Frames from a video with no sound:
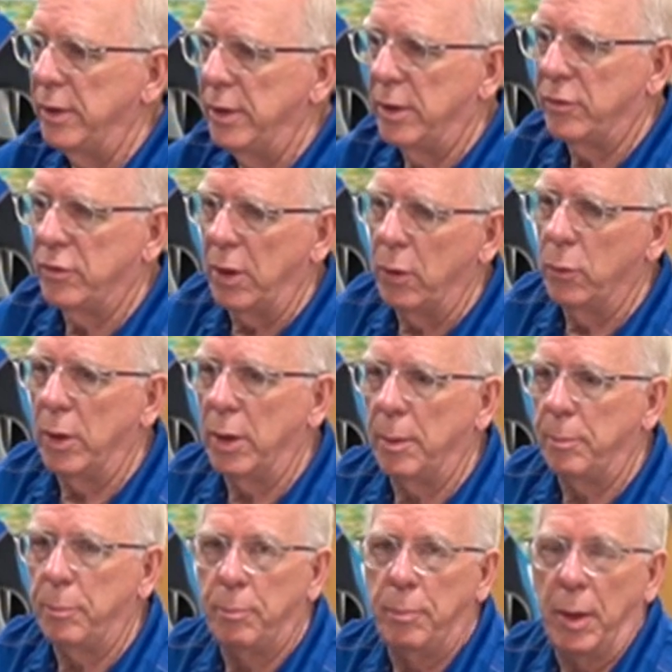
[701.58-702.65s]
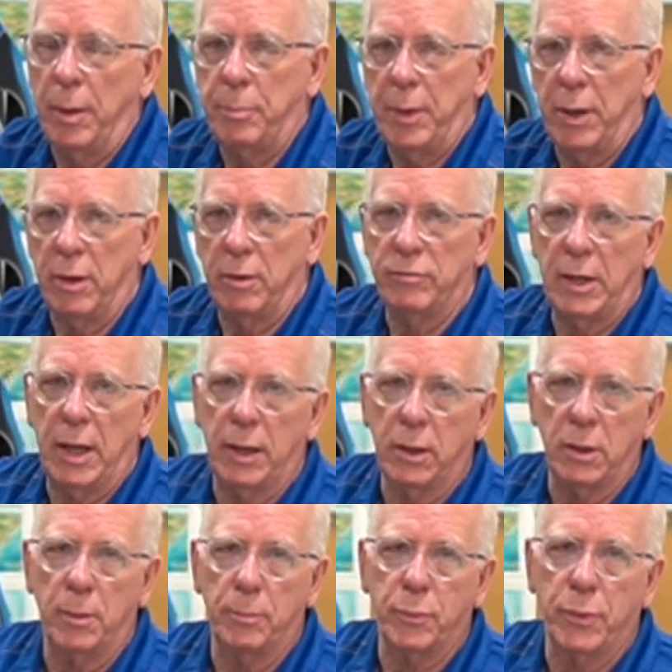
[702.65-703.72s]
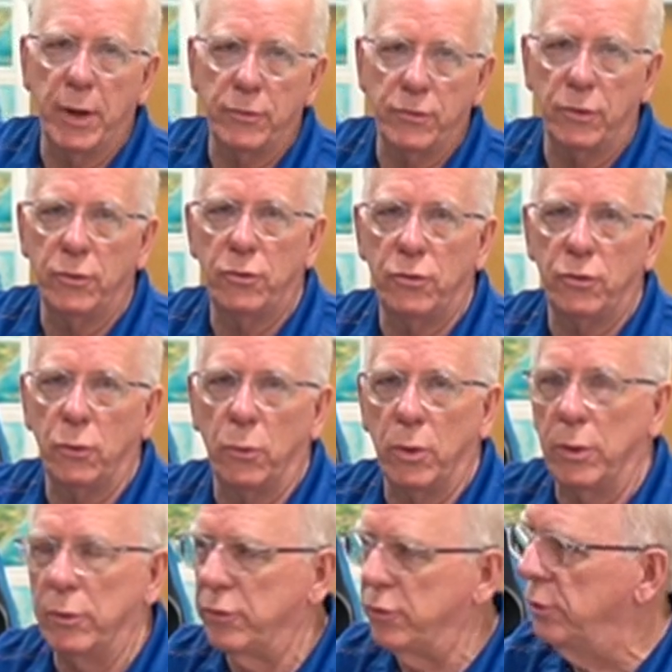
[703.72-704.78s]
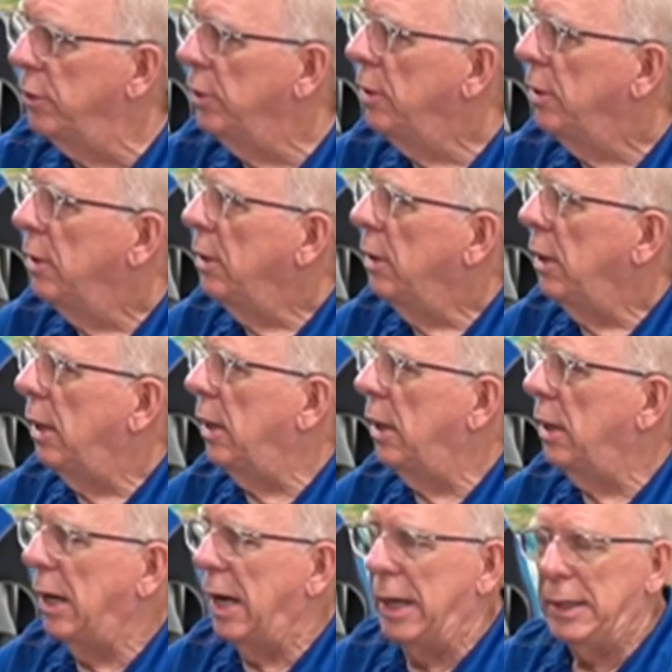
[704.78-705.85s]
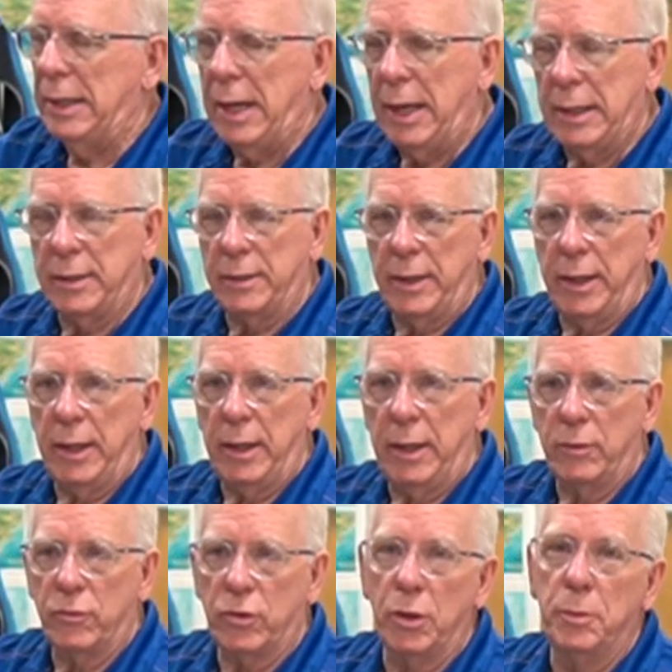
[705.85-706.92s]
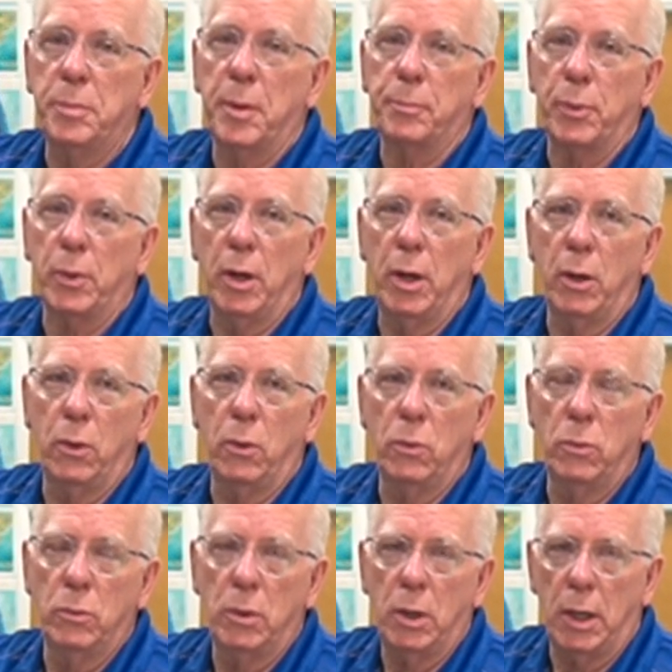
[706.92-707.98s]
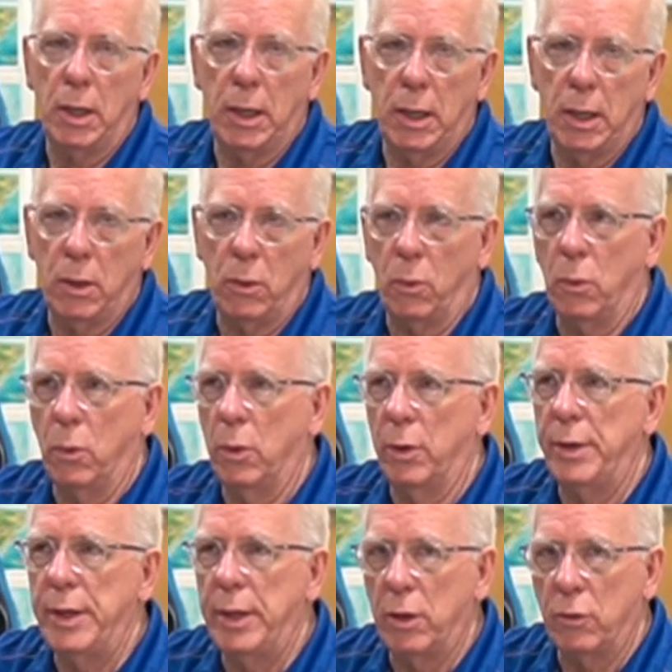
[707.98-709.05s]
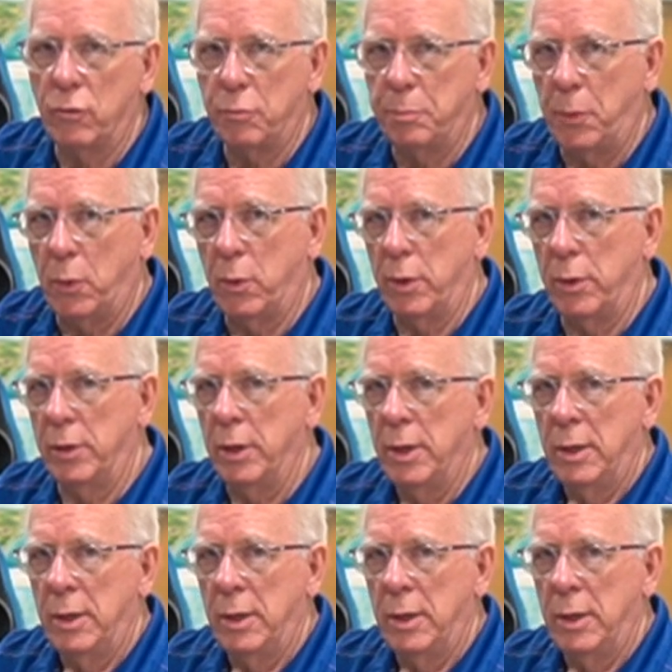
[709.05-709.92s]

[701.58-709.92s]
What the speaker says: this, I wear a pair of like compression shorts. I like the Scuba Pro or Neosport